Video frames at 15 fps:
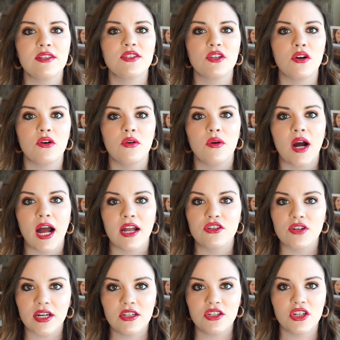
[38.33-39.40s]
so I
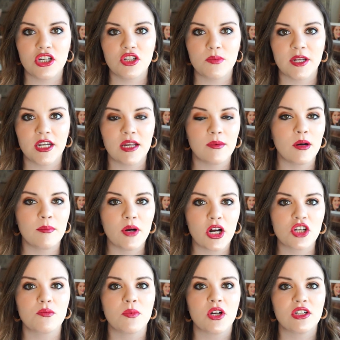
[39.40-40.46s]
tried to change my name on
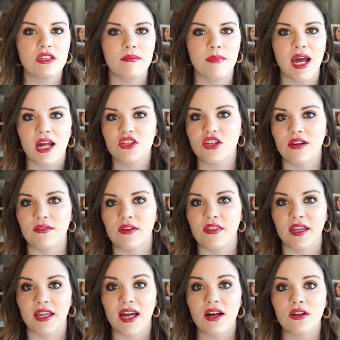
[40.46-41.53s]
Poshmark to match
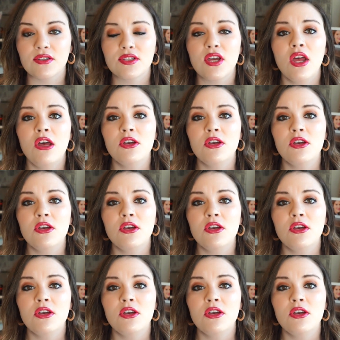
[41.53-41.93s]
everything else,